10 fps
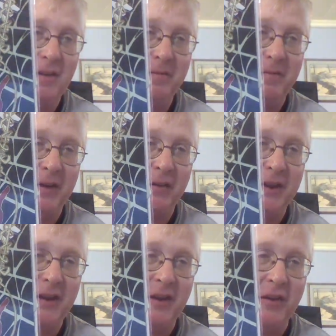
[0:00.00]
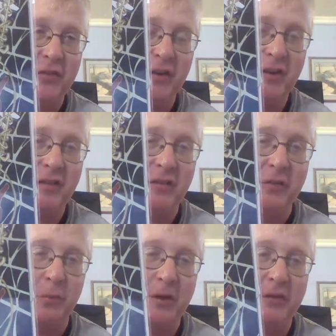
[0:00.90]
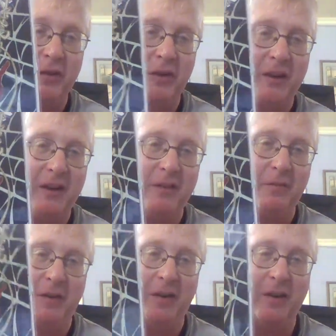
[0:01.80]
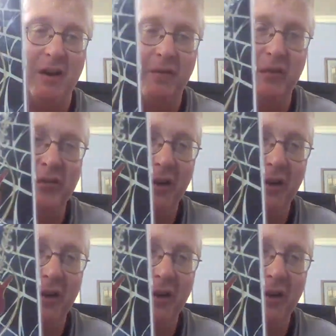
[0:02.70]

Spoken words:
variant edition. This is where you start getting into variant covers.